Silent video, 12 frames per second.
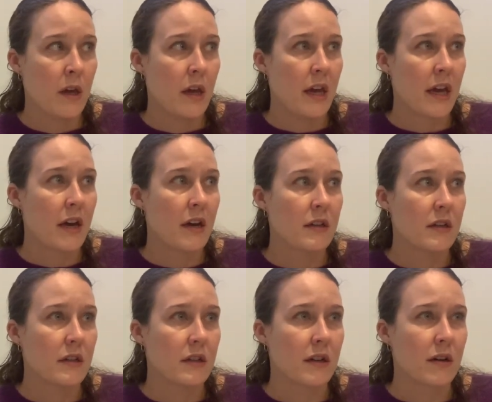And
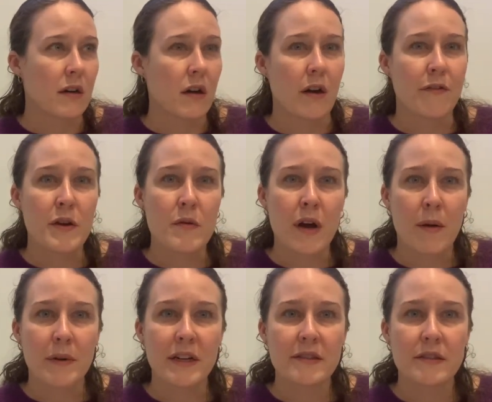there are a few
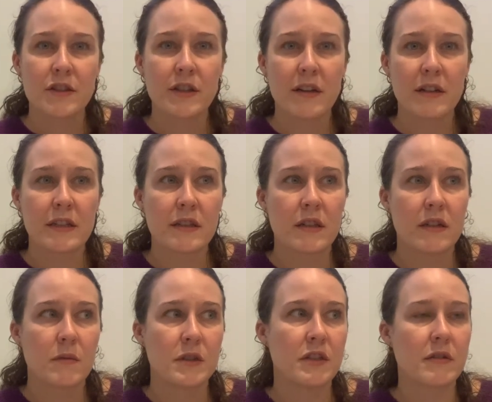companies in Shetland,
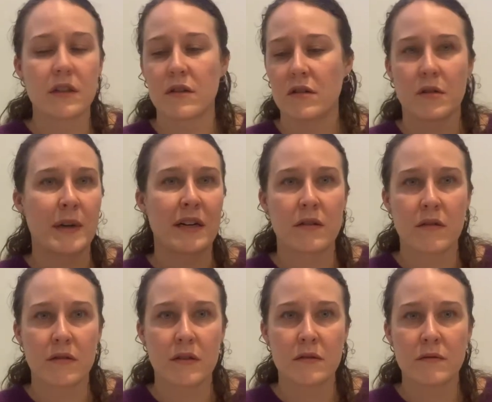which you can learn about
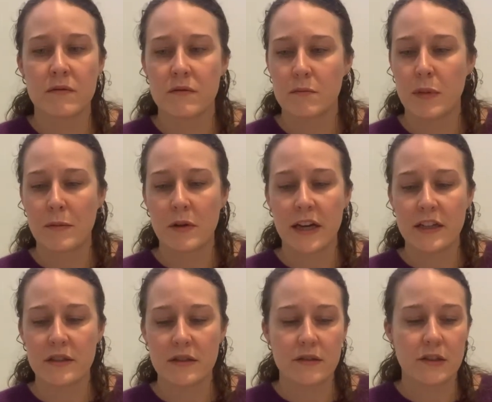through
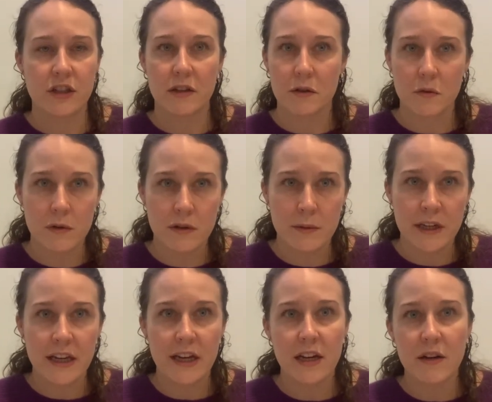publications, Shetland Wool
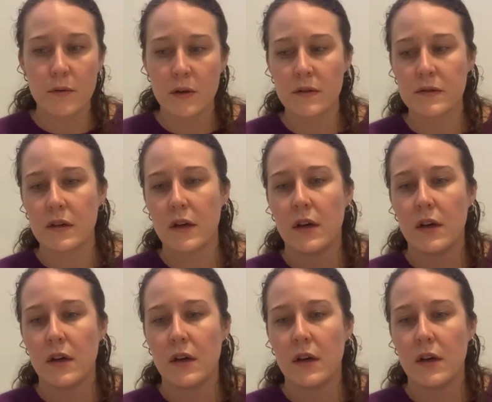Week Annuals,